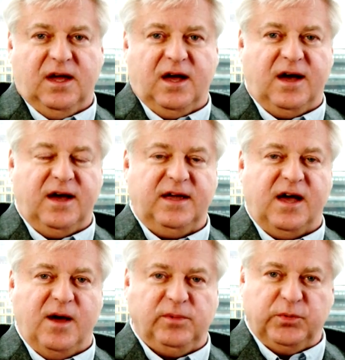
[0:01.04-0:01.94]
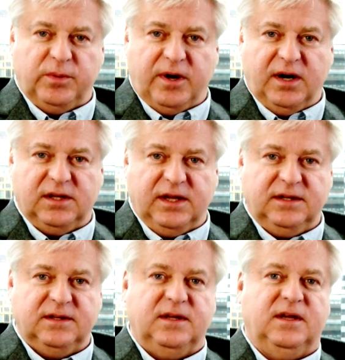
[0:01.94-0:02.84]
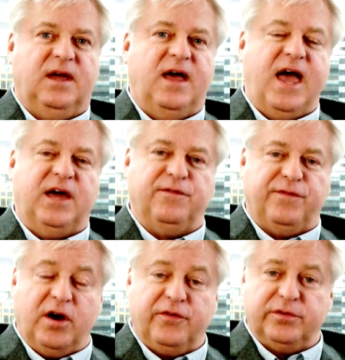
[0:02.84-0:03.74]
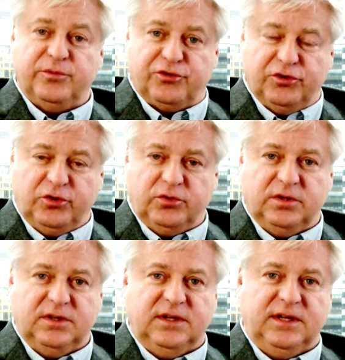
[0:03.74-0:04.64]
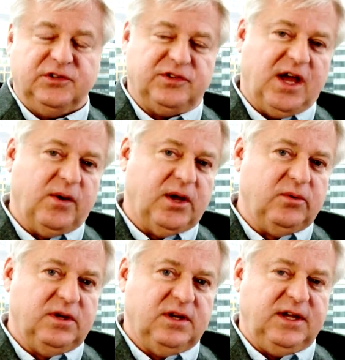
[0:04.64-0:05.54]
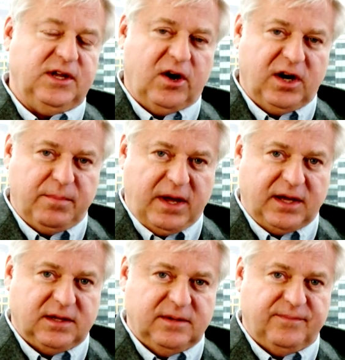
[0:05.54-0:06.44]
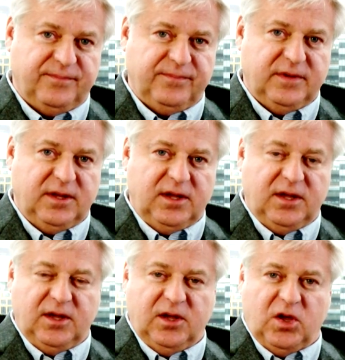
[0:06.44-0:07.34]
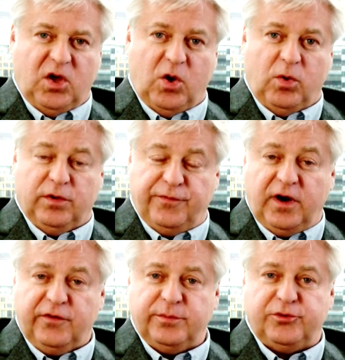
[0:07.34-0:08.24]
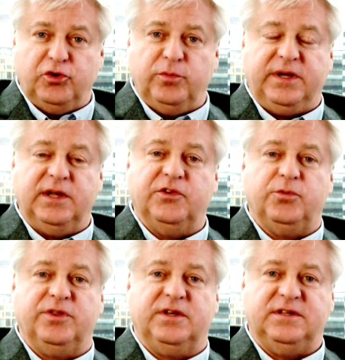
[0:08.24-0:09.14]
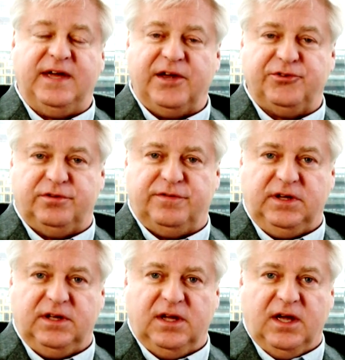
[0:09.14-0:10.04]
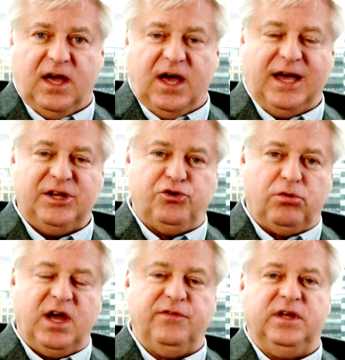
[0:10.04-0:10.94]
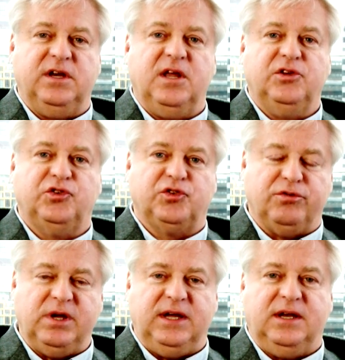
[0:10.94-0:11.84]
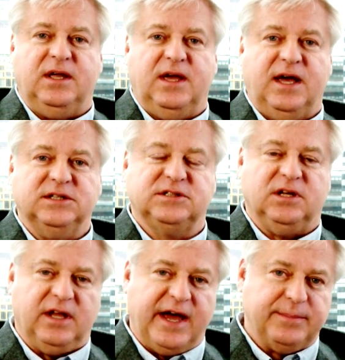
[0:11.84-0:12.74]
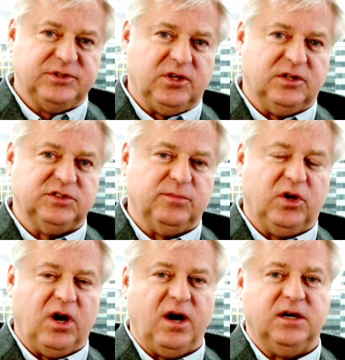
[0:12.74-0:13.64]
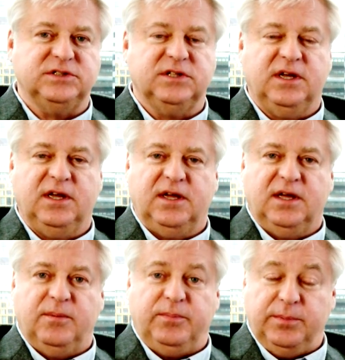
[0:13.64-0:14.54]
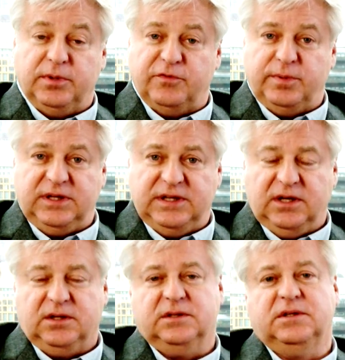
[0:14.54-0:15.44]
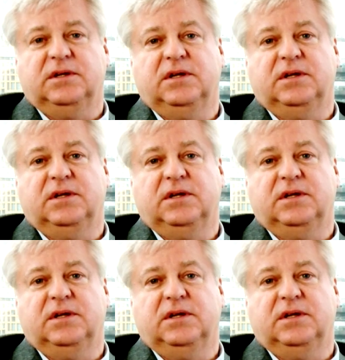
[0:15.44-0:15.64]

Hi, I'm Linwood Barclay, and Far From True is now out in hardback. Well, Far From True begins with catastrophe. A drive-in screen has collapsed on some cars. People have been killed.